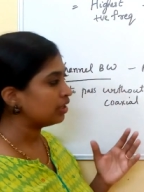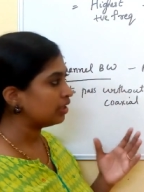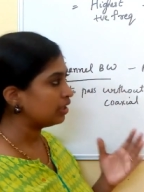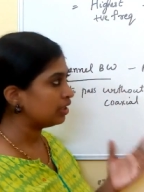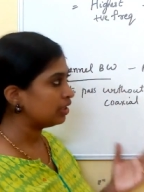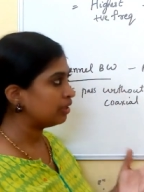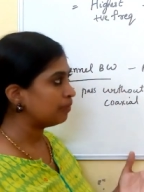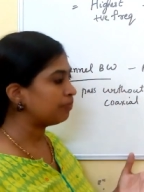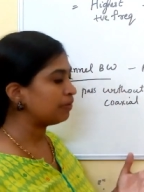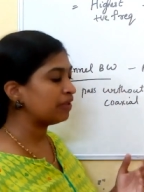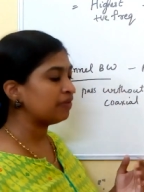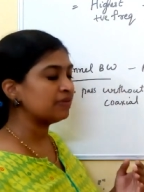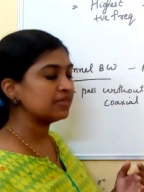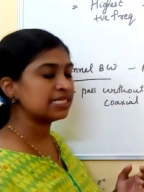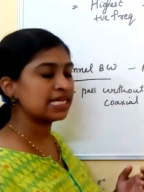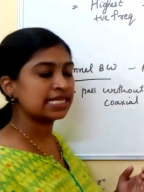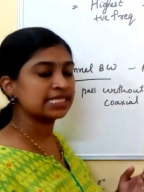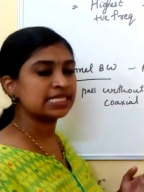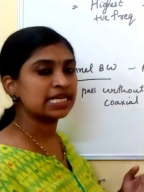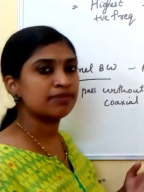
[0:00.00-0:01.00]
In the previous
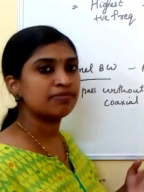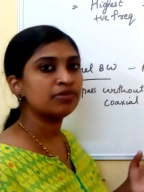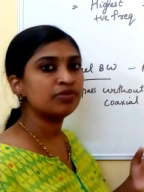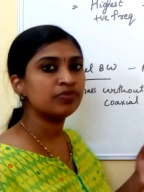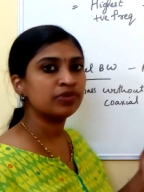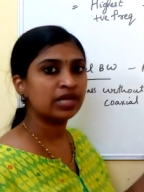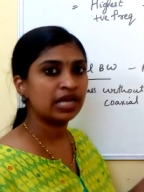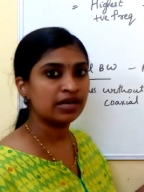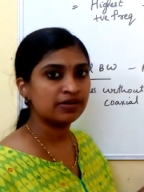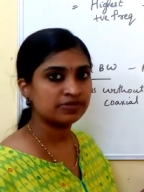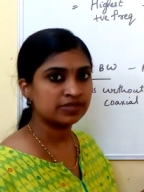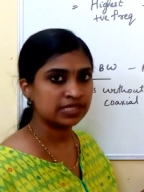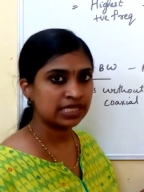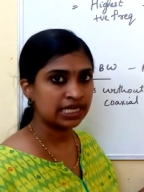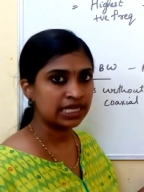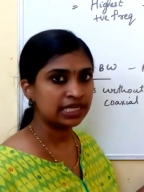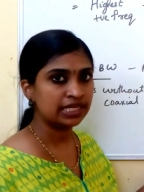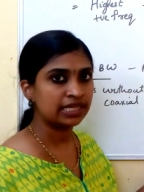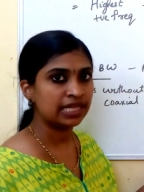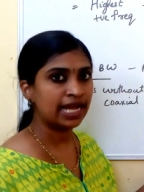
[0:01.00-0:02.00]
example, we have
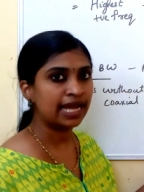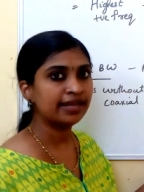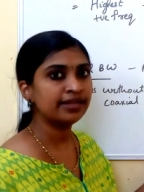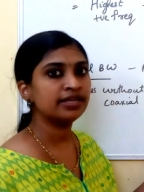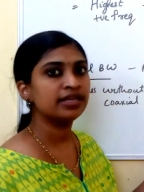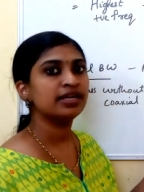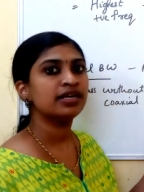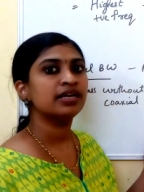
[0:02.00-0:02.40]
seen that